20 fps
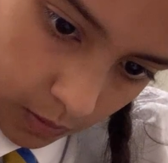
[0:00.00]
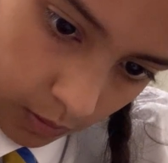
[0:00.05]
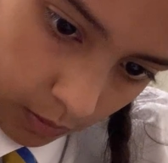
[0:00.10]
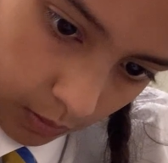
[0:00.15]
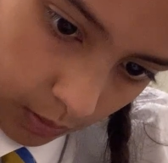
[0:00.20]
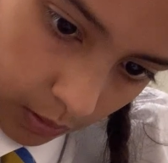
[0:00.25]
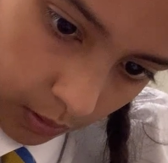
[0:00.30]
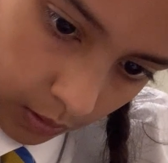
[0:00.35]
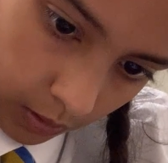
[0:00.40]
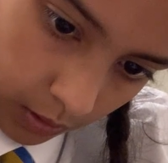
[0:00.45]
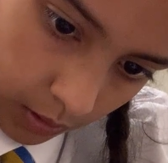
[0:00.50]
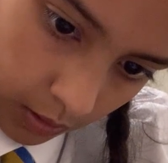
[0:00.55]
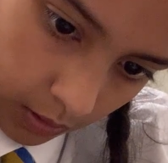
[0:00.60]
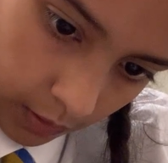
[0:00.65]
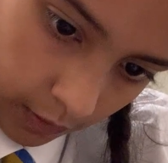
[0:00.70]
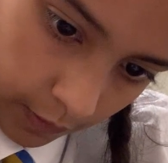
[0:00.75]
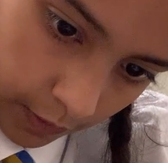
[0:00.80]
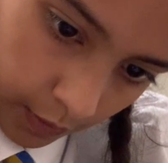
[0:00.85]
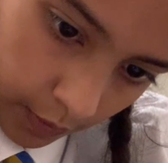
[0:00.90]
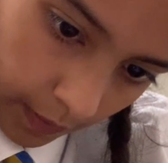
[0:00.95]
So I'll
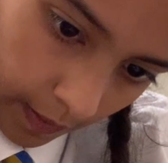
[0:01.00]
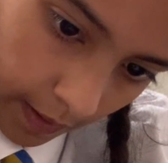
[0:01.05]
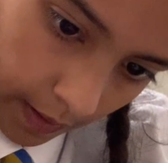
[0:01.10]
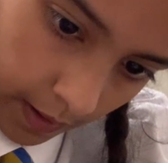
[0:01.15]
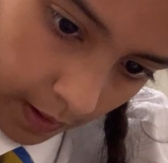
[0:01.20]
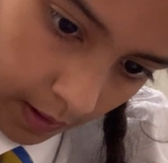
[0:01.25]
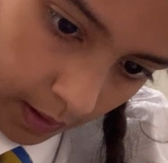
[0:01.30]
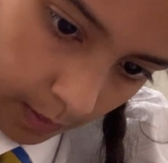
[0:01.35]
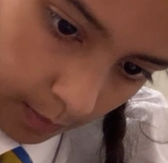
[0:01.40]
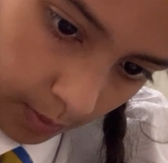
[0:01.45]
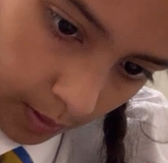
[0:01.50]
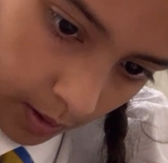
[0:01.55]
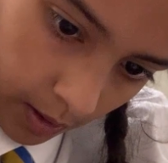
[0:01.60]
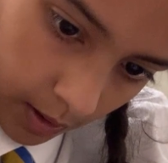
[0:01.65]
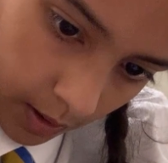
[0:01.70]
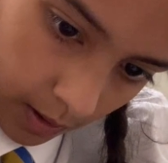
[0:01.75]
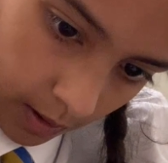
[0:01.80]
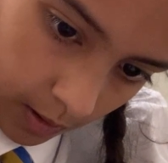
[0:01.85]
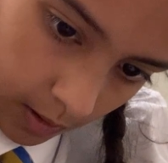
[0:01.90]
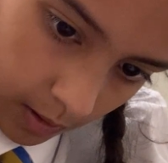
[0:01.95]
fill that in a bit.